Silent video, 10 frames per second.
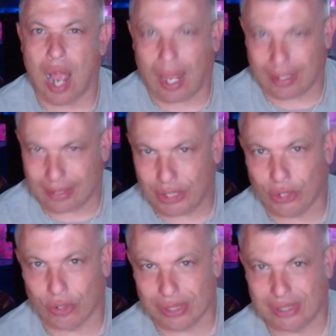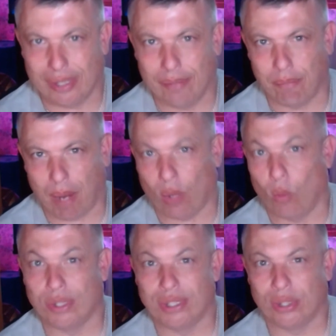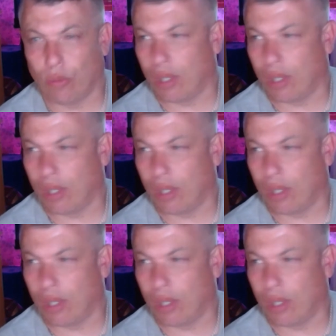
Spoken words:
I think you're going to see Mike Woodson run